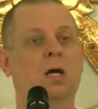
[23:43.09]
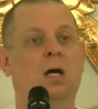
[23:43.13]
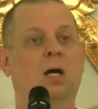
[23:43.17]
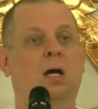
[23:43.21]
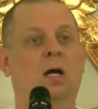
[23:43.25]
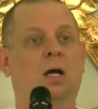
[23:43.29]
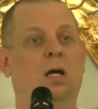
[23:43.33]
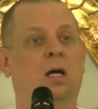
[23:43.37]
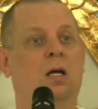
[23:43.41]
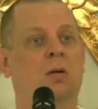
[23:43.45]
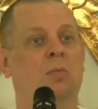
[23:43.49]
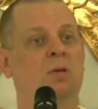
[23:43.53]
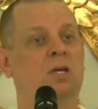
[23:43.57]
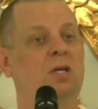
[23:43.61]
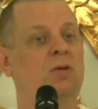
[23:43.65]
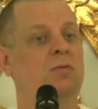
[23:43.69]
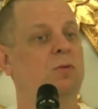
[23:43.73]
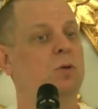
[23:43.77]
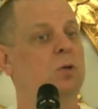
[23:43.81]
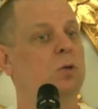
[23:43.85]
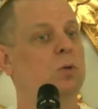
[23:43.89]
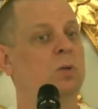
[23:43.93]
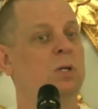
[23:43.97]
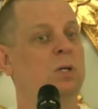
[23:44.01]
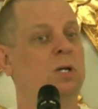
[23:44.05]
If
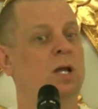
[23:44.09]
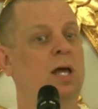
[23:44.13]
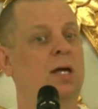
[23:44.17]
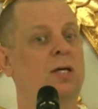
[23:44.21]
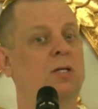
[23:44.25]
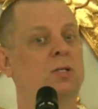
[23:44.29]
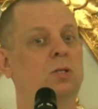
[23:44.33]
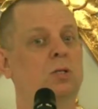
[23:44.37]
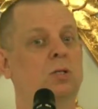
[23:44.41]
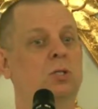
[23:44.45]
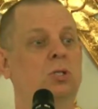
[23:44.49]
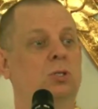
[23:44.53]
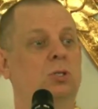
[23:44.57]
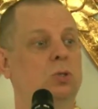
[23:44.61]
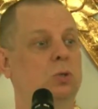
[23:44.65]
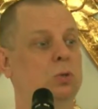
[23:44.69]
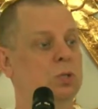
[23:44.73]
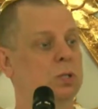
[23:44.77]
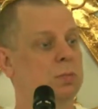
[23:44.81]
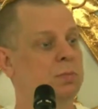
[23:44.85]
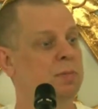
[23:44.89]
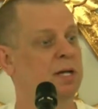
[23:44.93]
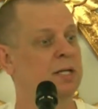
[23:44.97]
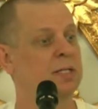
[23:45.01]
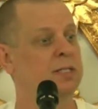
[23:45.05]
you would like to just do
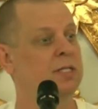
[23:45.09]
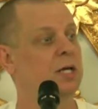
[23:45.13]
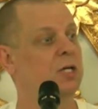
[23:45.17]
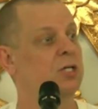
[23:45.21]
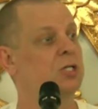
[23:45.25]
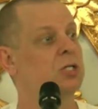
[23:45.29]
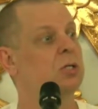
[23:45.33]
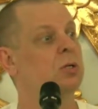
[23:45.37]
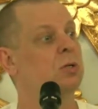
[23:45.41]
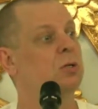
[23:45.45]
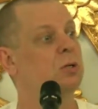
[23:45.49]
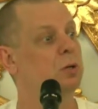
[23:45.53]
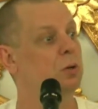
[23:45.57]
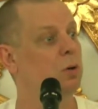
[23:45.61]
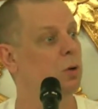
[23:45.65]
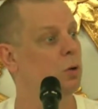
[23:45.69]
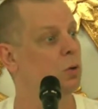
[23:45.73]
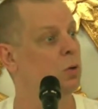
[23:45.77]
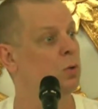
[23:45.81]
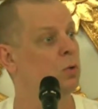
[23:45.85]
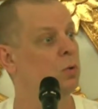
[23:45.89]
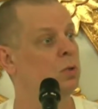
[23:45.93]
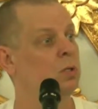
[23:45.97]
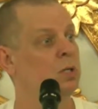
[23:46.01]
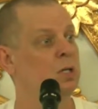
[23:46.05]
some meditation on your
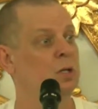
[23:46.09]
own,